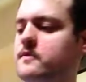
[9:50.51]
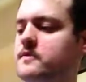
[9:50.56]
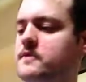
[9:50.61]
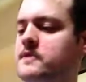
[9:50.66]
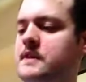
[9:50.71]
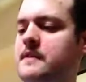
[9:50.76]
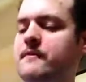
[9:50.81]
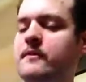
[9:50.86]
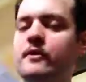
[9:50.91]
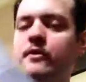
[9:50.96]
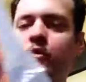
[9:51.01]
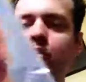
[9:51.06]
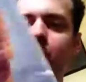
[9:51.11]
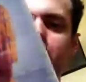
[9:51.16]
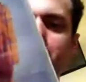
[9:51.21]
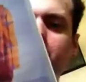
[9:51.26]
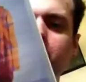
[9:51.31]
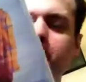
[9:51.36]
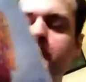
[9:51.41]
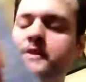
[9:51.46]
seven
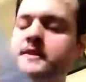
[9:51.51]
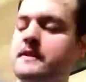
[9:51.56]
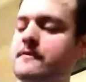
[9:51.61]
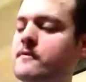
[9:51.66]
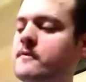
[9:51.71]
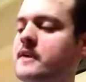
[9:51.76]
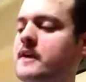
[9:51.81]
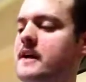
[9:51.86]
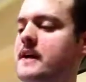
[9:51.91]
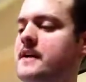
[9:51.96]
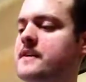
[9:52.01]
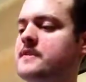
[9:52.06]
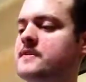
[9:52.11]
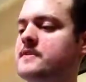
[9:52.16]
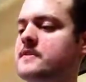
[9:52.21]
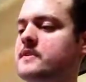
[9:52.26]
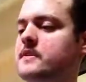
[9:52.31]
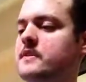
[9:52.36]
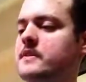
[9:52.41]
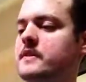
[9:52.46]
group, uh, seven
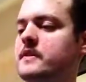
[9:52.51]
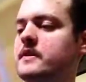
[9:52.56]
guys,